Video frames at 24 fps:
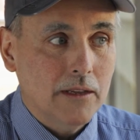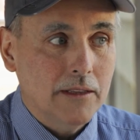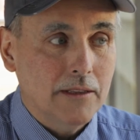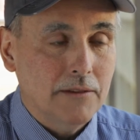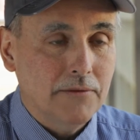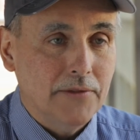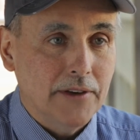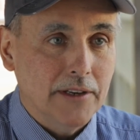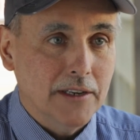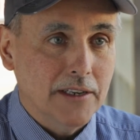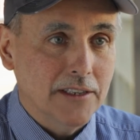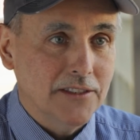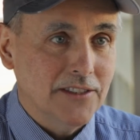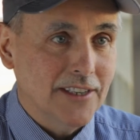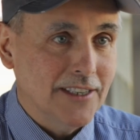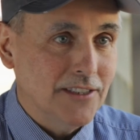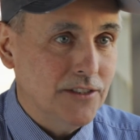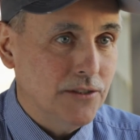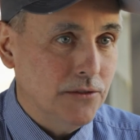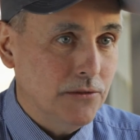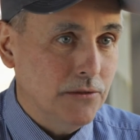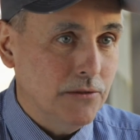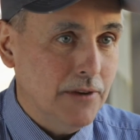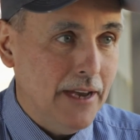The feelings
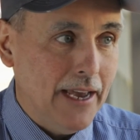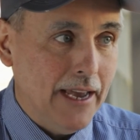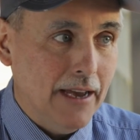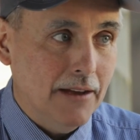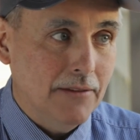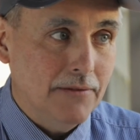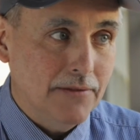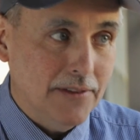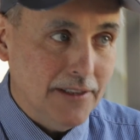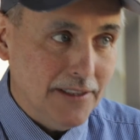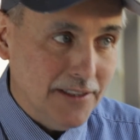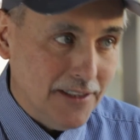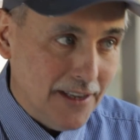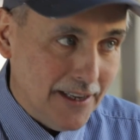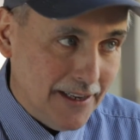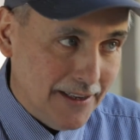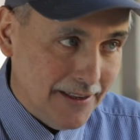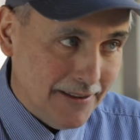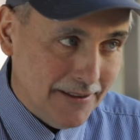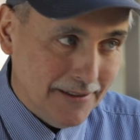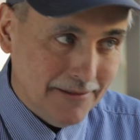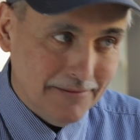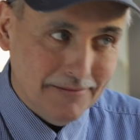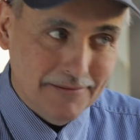that you have
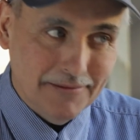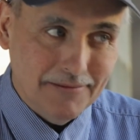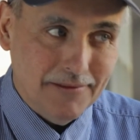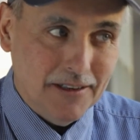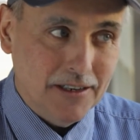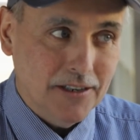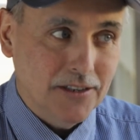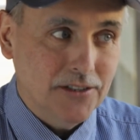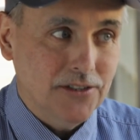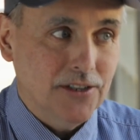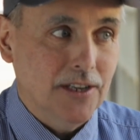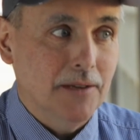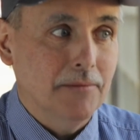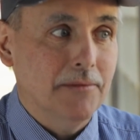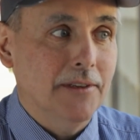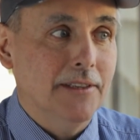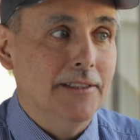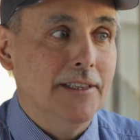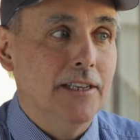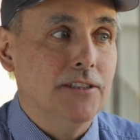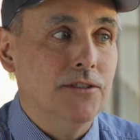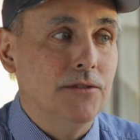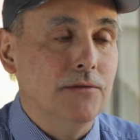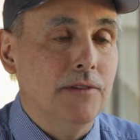are
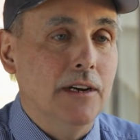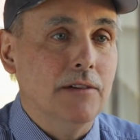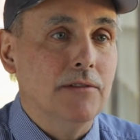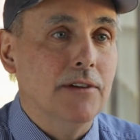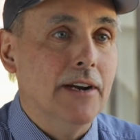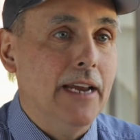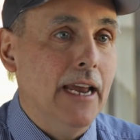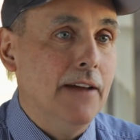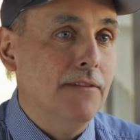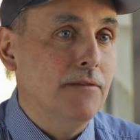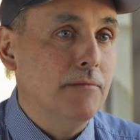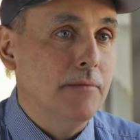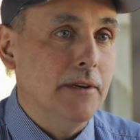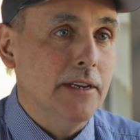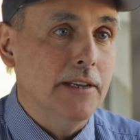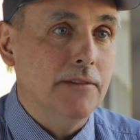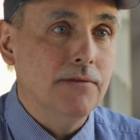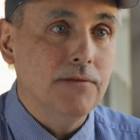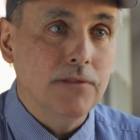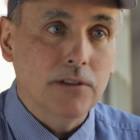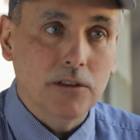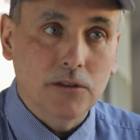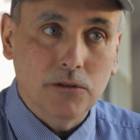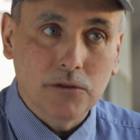something that you never have from any
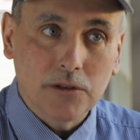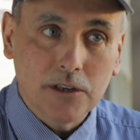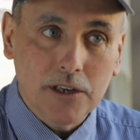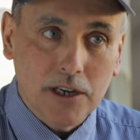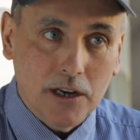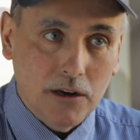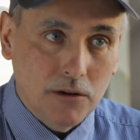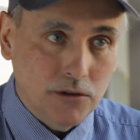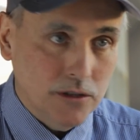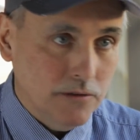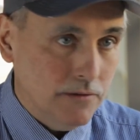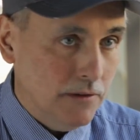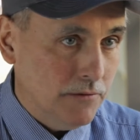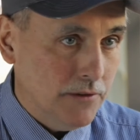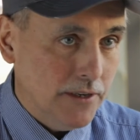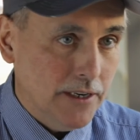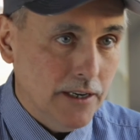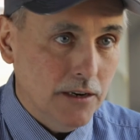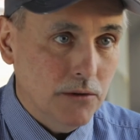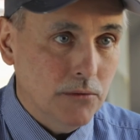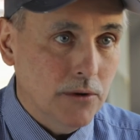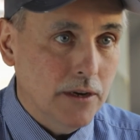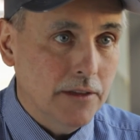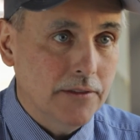flu or cold you've ever
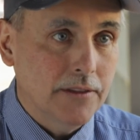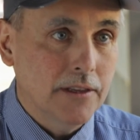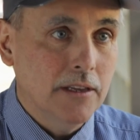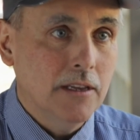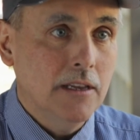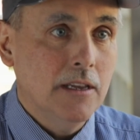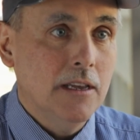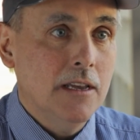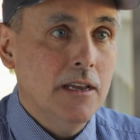dealt with.